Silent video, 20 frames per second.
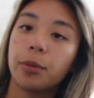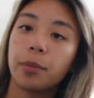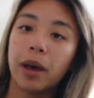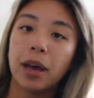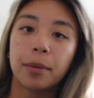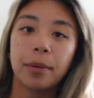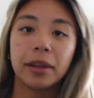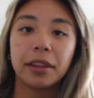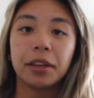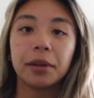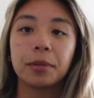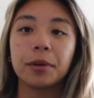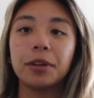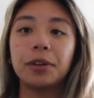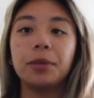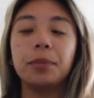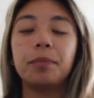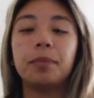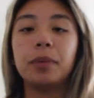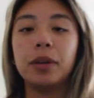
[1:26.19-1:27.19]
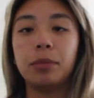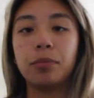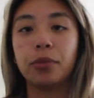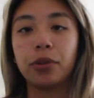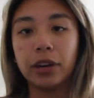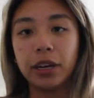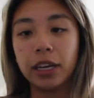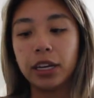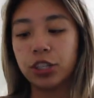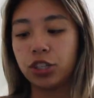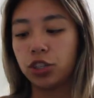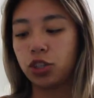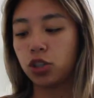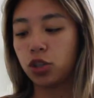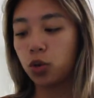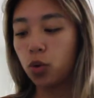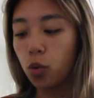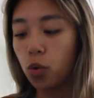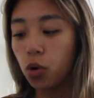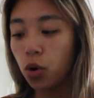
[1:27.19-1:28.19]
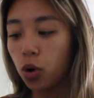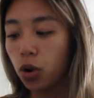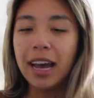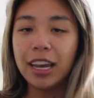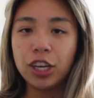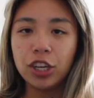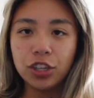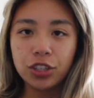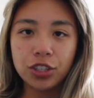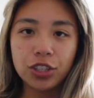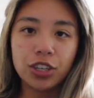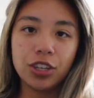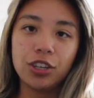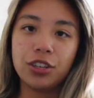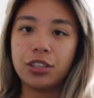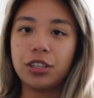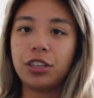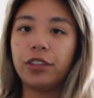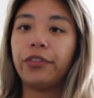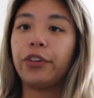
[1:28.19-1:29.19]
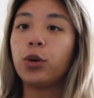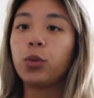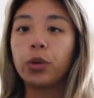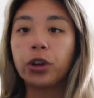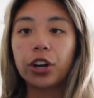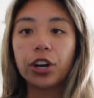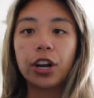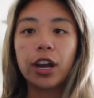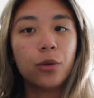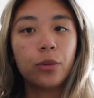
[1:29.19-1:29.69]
the backpack that I'm gonna be bringing to school, I used to use this for work.